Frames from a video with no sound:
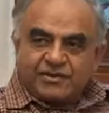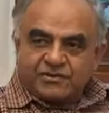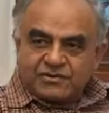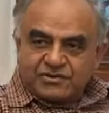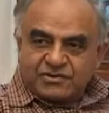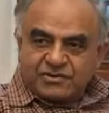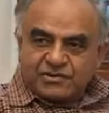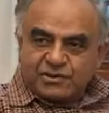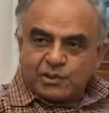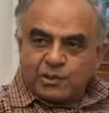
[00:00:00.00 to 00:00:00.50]
out
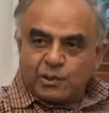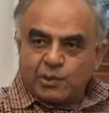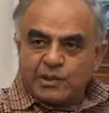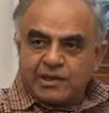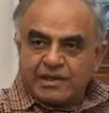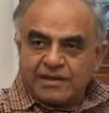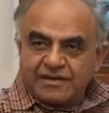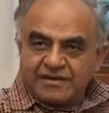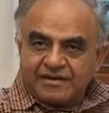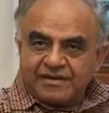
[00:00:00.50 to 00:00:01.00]

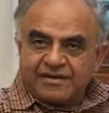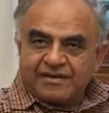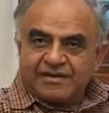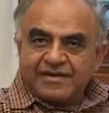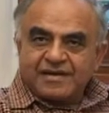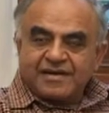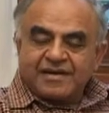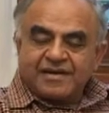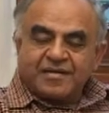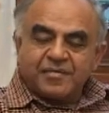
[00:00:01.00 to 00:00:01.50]
slowly
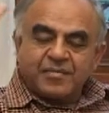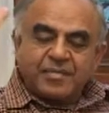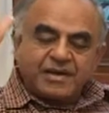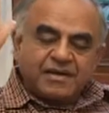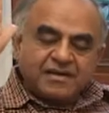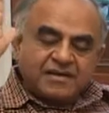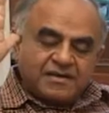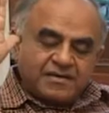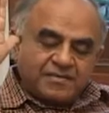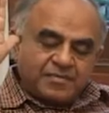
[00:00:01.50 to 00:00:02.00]

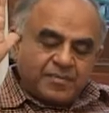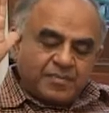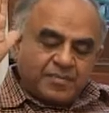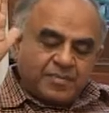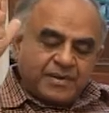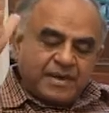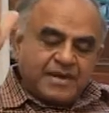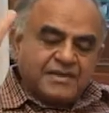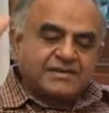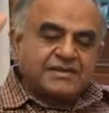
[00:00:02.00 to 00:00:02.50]
but
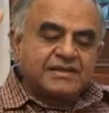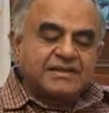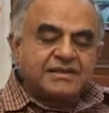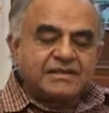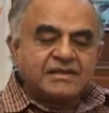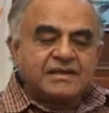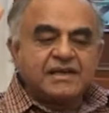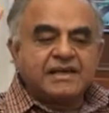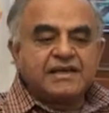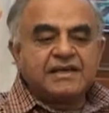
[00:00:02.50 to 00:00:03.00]

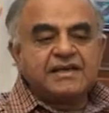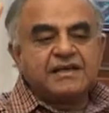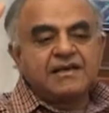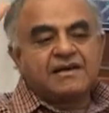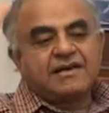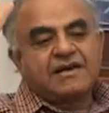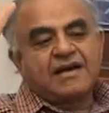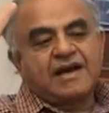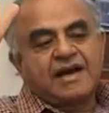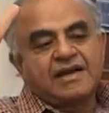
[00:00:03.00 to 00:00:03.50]
presently
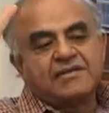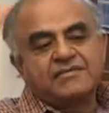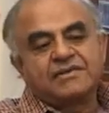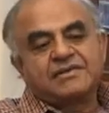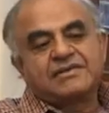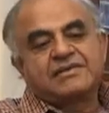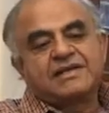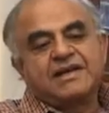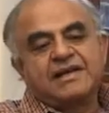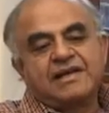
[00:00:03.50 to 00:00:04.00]
i
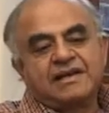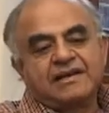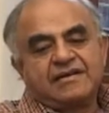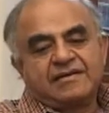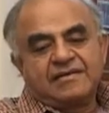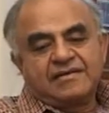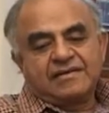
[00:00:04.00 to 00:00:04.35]
would say